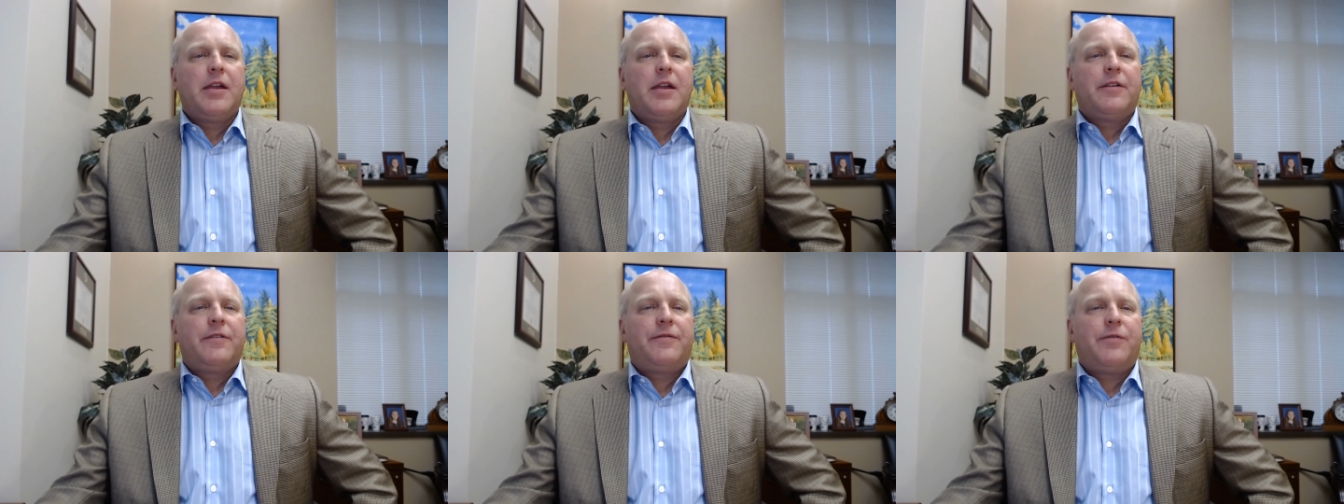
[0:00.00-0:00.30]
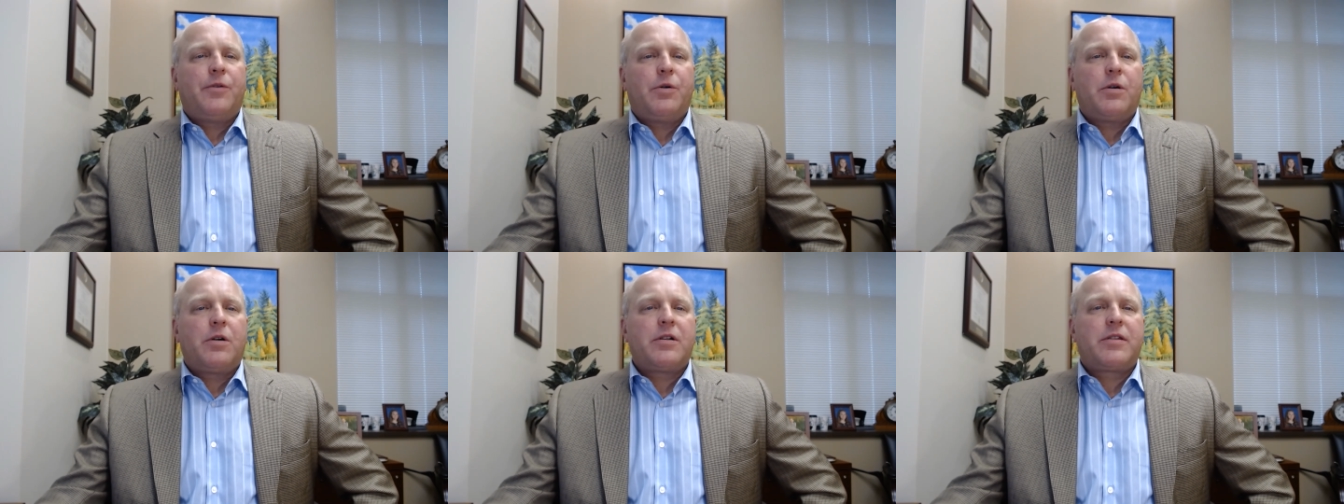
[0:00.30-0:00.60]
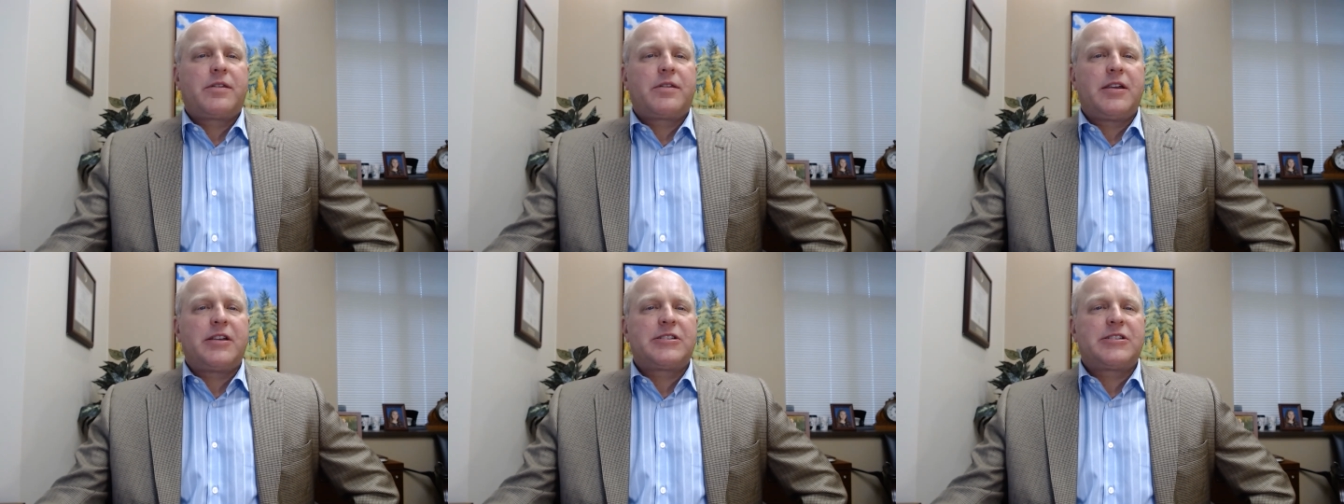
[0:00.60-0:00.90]

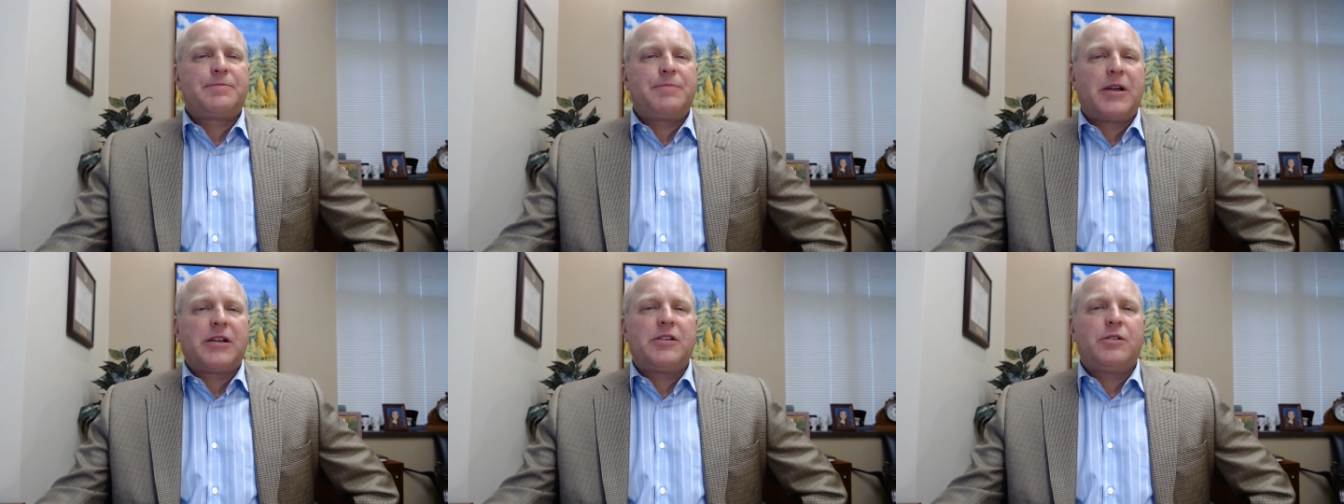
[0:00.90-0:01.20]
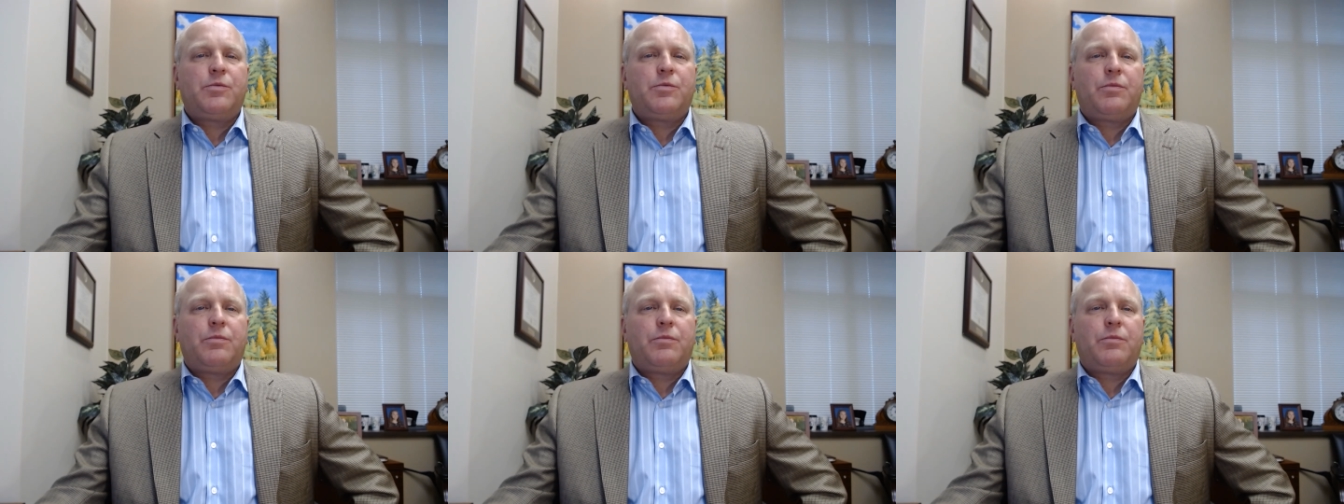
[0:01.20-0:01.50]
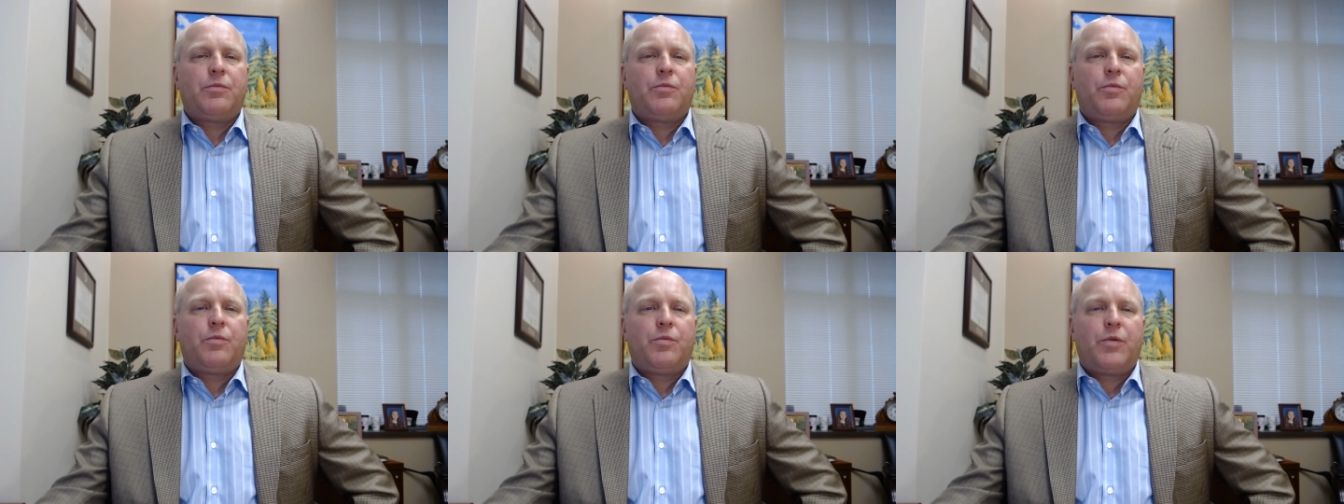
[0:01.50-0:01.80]
Fourth, expected
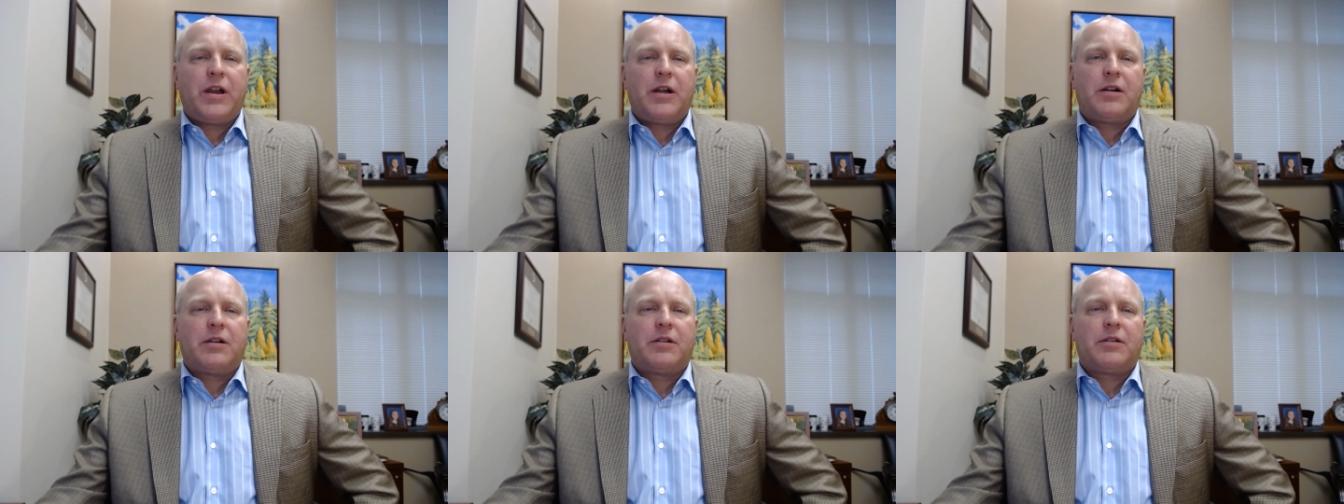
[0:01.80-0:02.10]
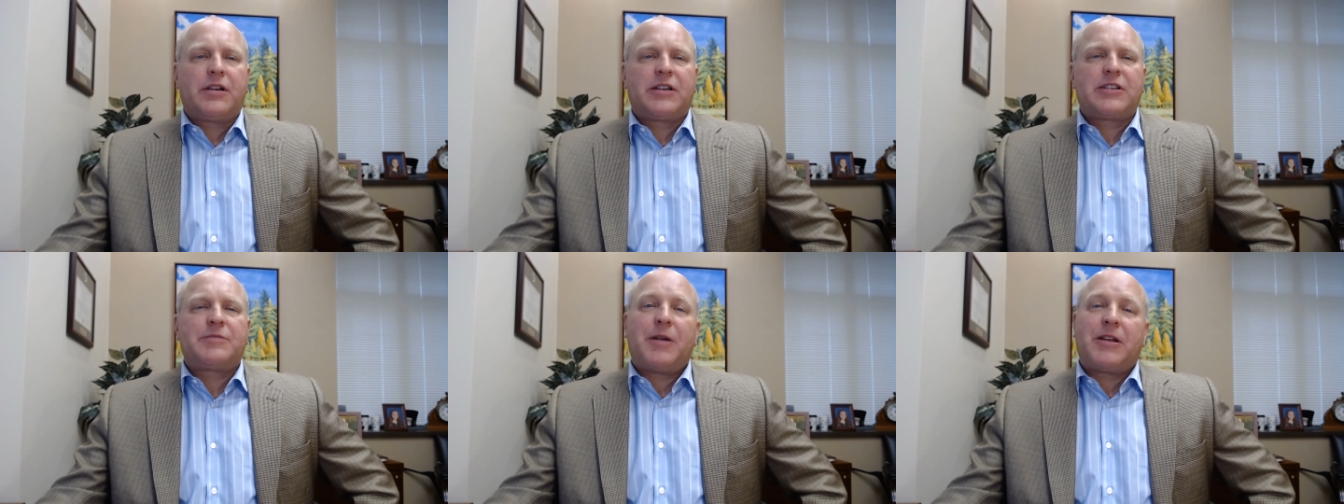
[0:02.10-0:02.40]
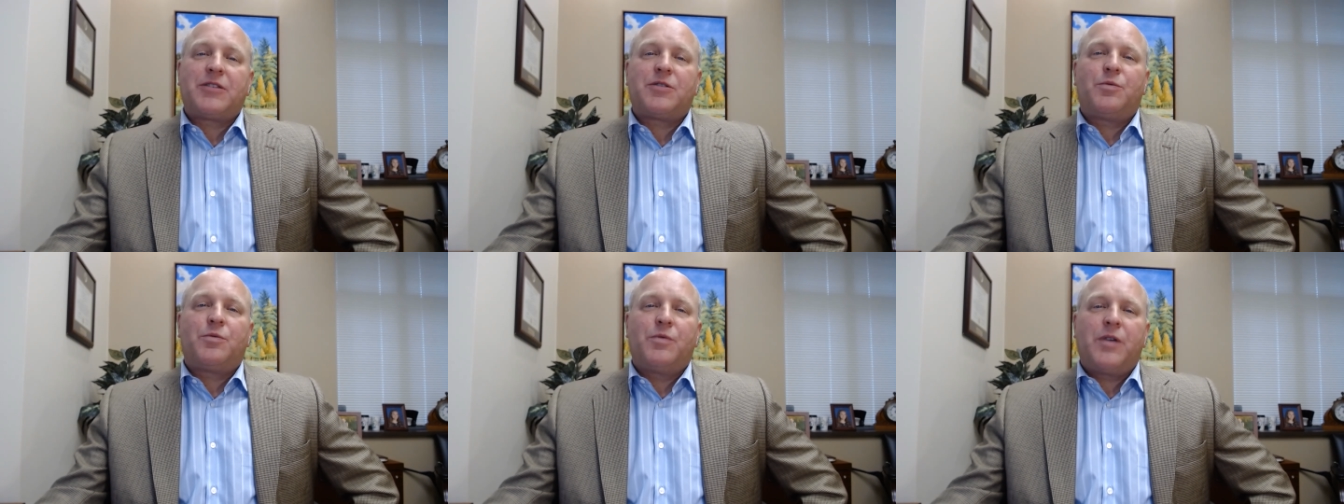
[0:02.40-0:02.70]
winner,
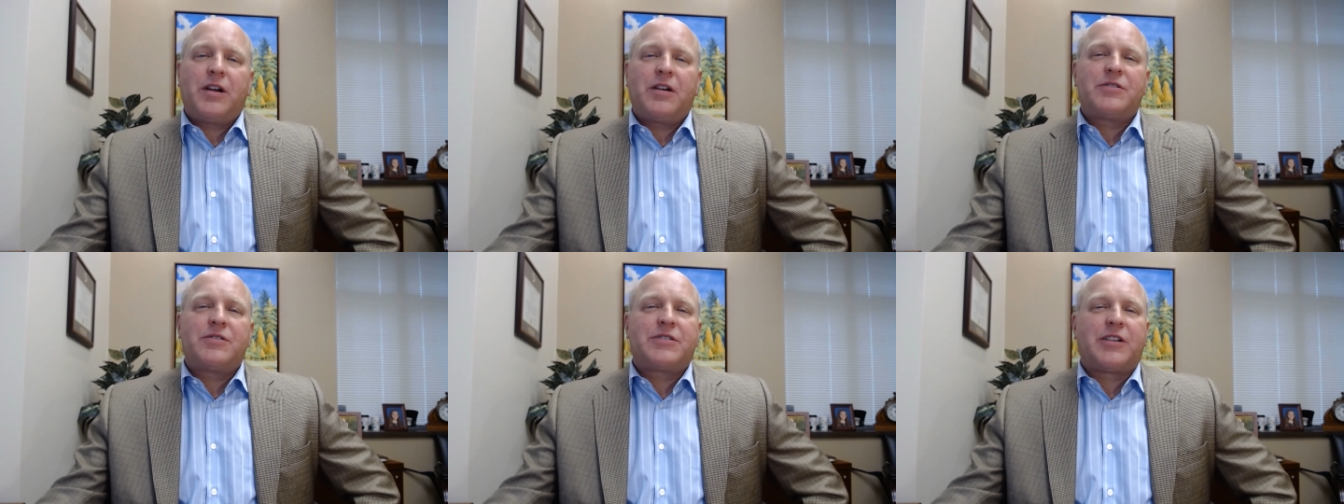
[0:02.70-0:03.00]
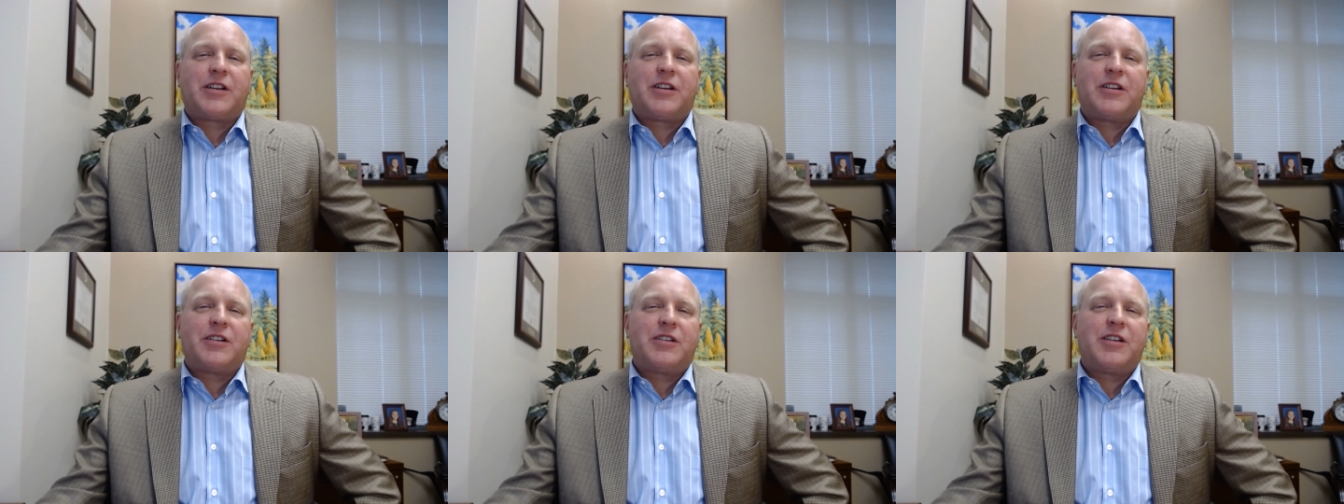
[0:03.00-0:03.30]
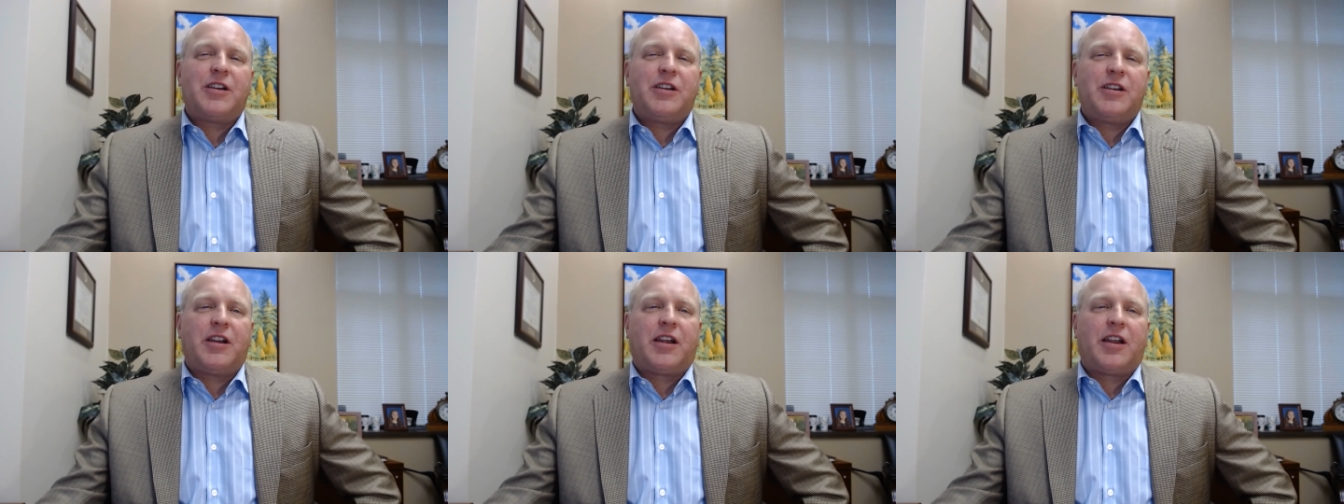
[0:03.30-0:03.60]
expect the winners to
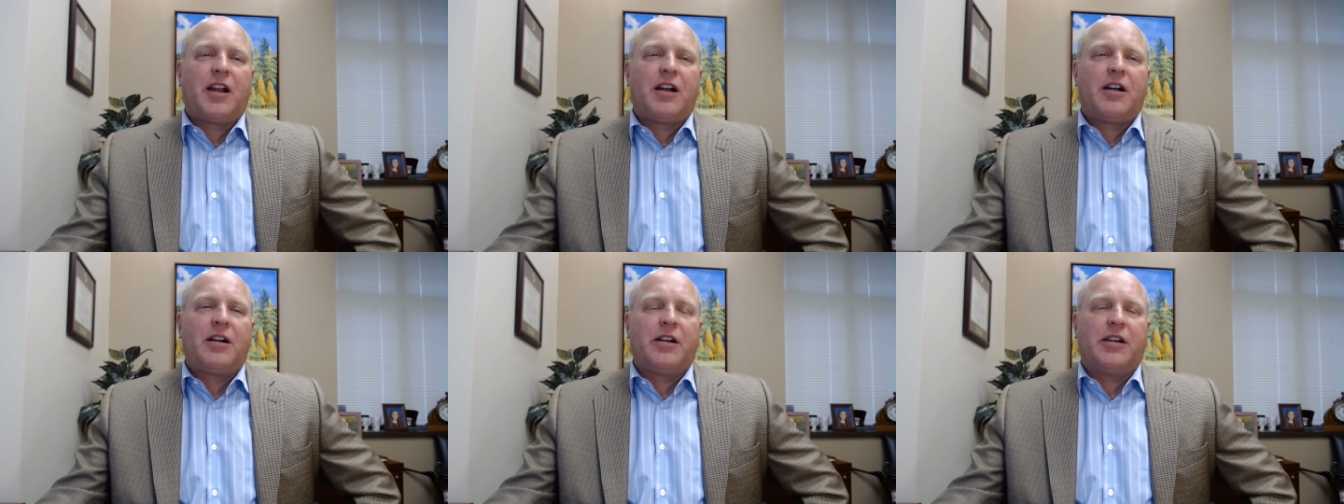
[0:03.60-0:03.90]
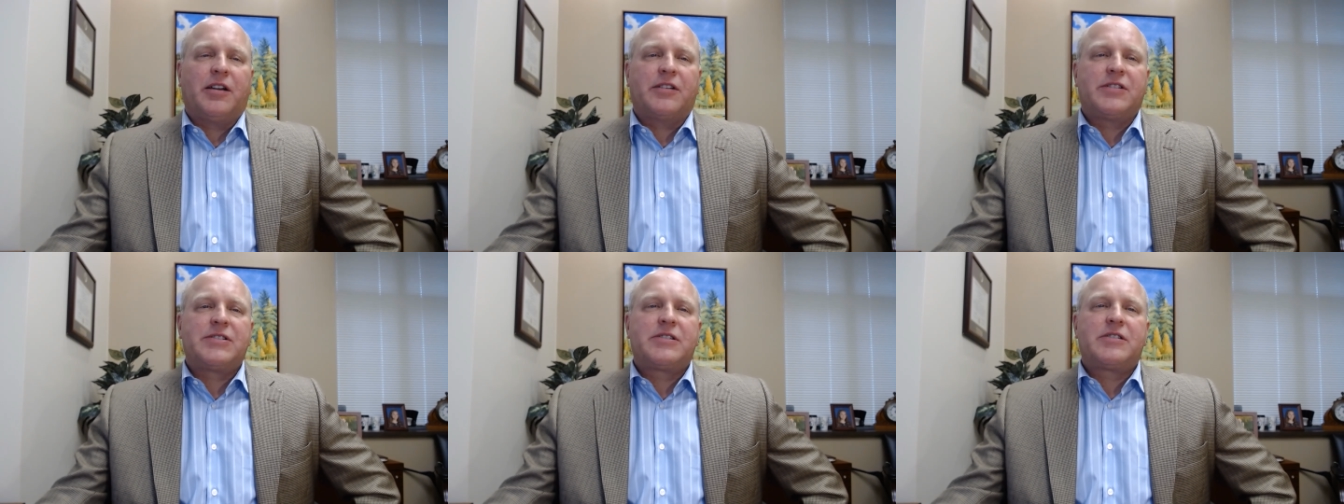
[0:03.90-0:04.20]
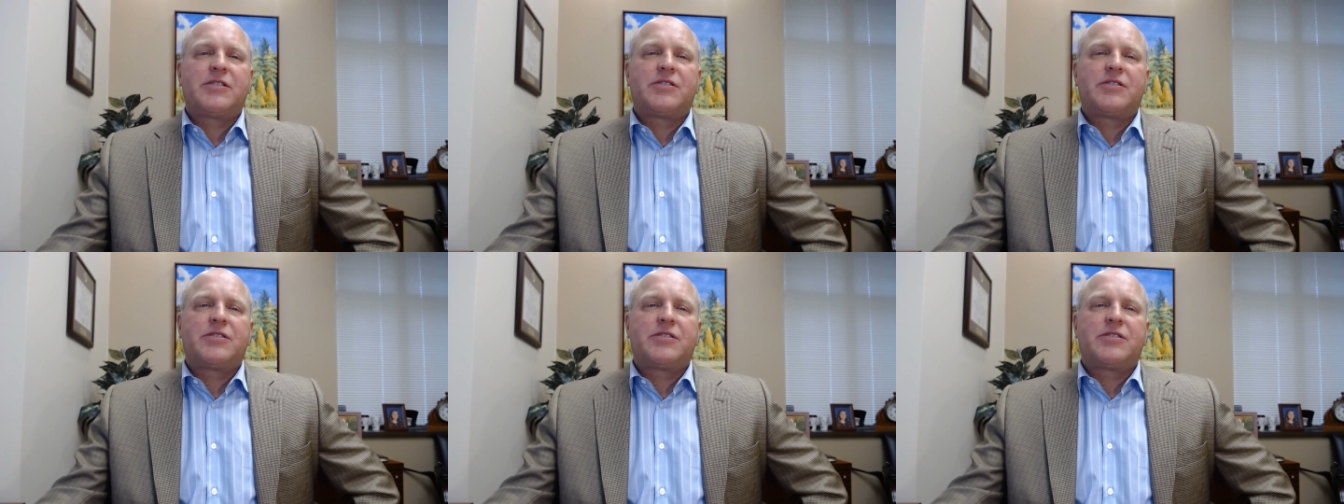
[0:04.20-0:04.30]
continue to carry us.